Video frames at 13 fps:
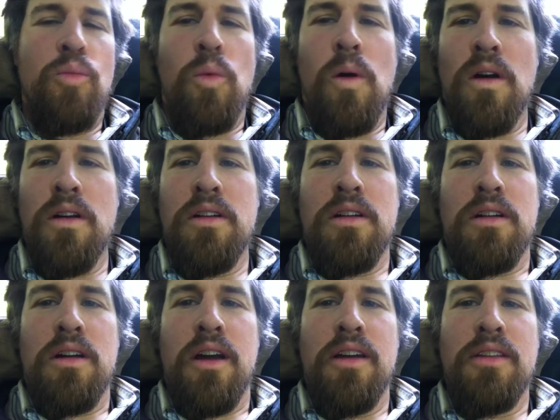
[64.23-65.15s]
warned
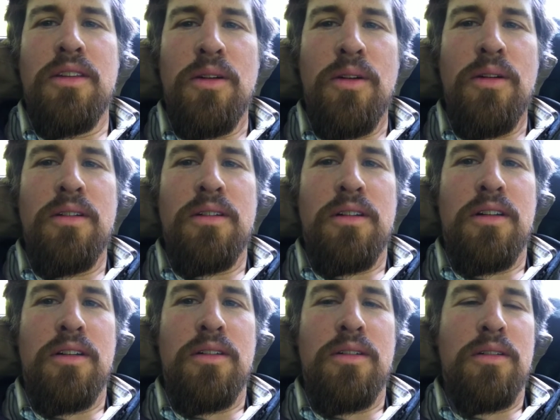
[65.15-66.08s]
her. I told her, you
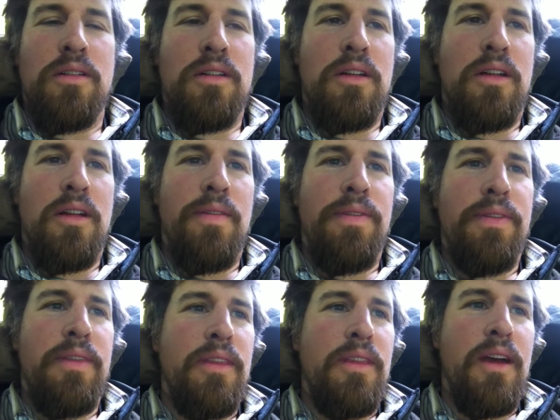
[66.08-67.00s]
know,
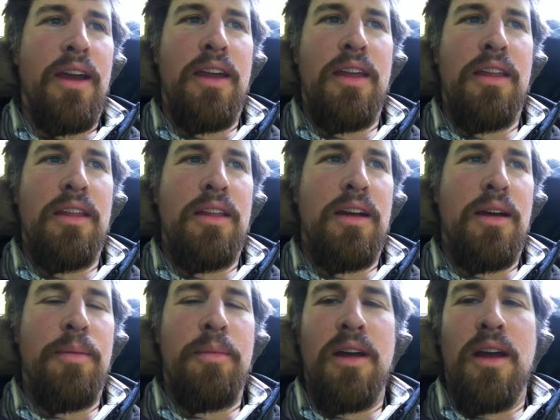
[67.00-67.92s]
I
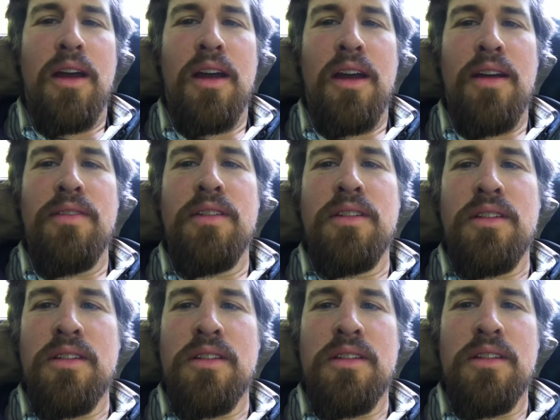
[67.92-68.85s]
um I have
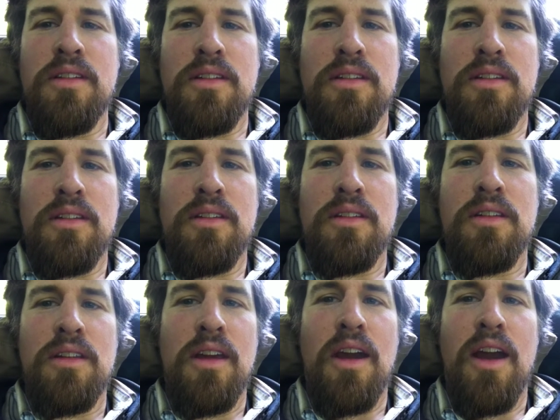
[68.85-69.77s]
this this
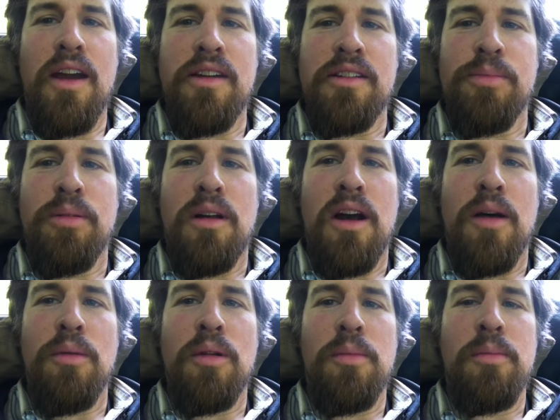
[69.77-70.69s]
gas
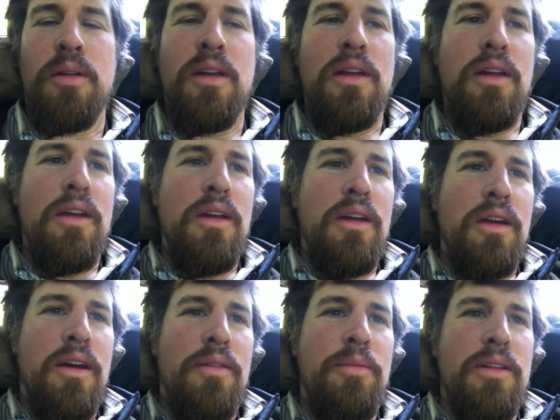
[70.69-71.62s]
problem.
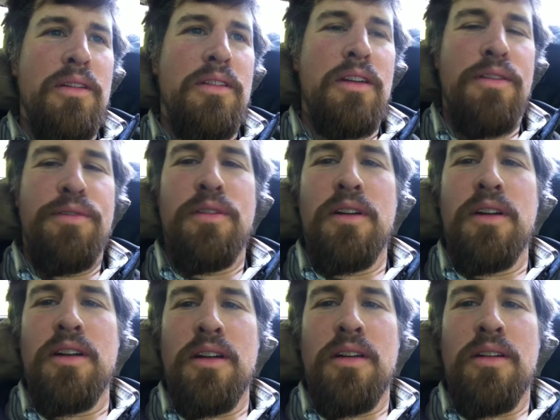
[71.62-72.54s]
I've been
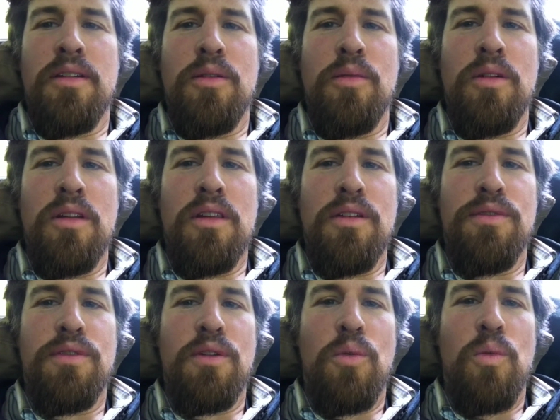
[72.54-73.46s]
suffering with it
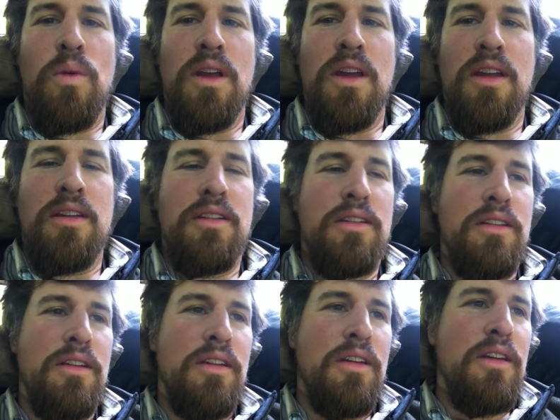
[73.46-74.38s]
for
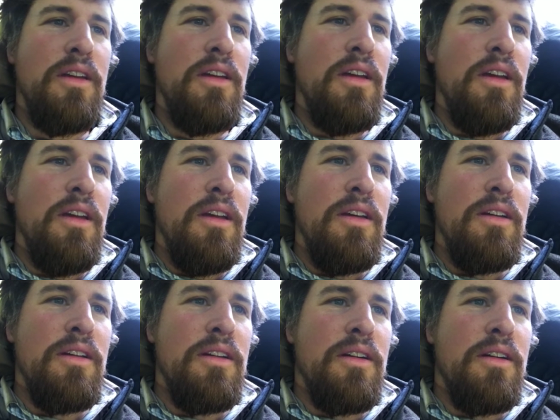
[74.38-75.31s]
weeks,
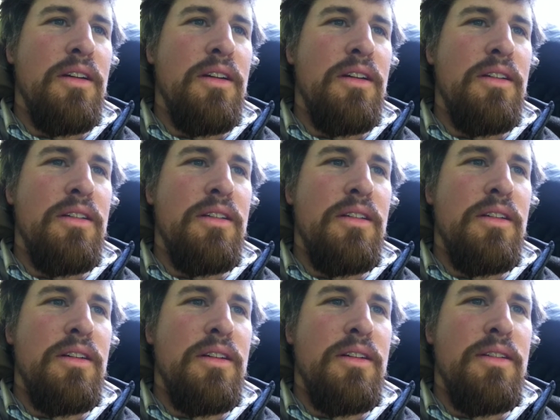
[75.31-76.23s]
it, and
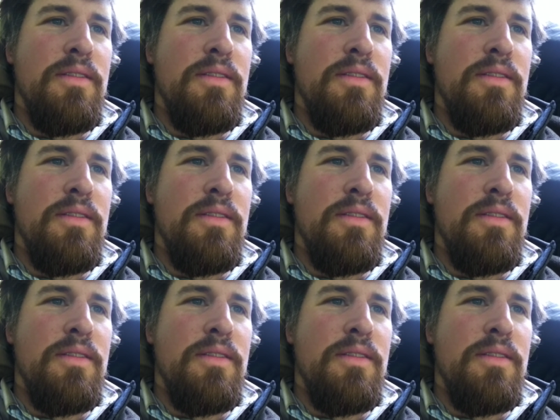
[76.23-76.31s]
uh,